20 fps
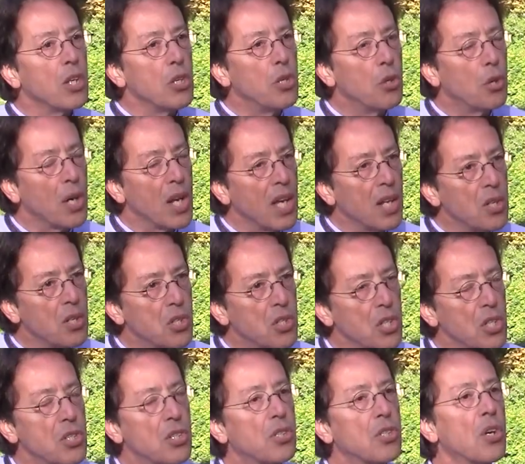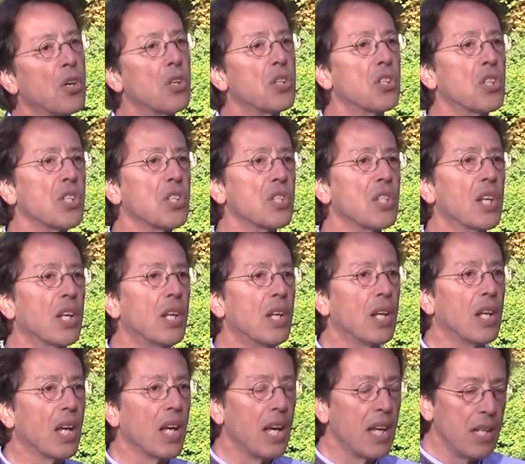your energy surges
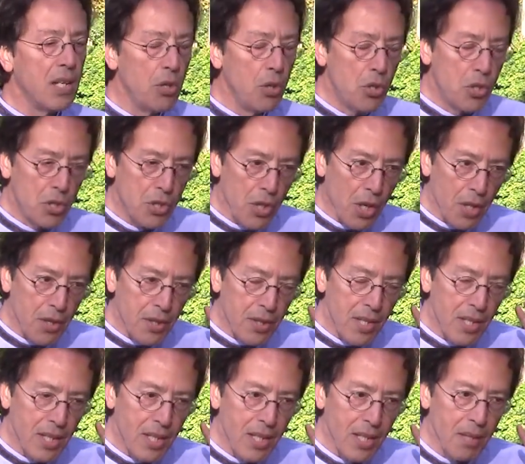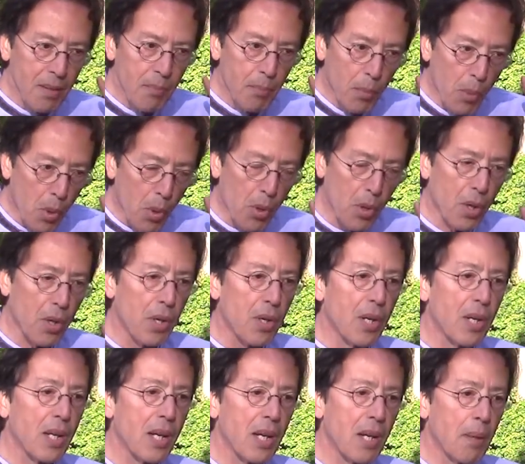and you start thinking more
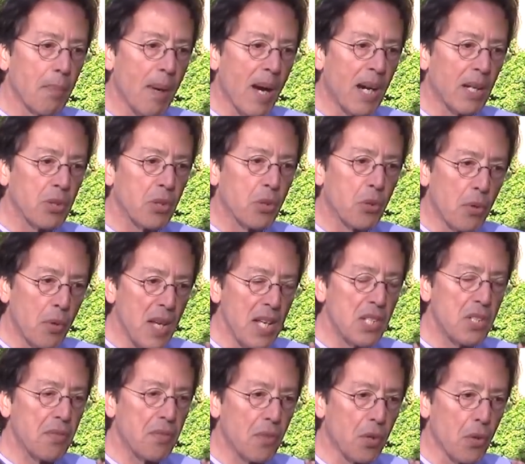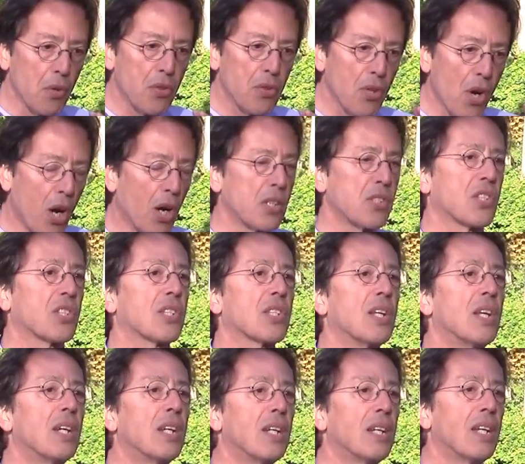about graceful thoughts
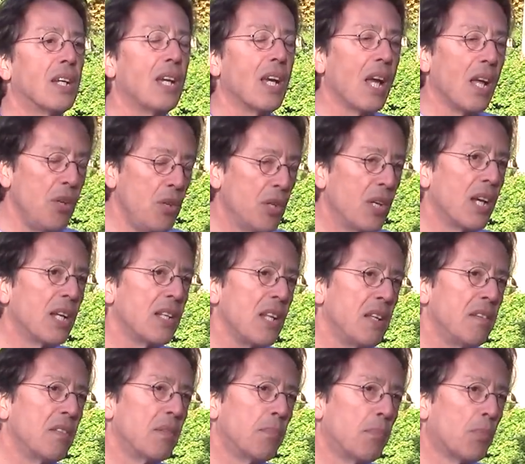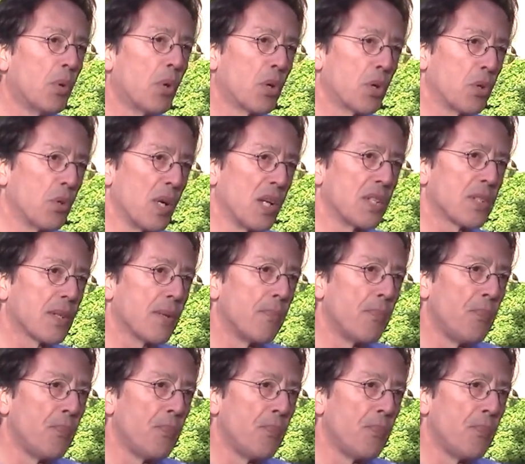and you get even more grace.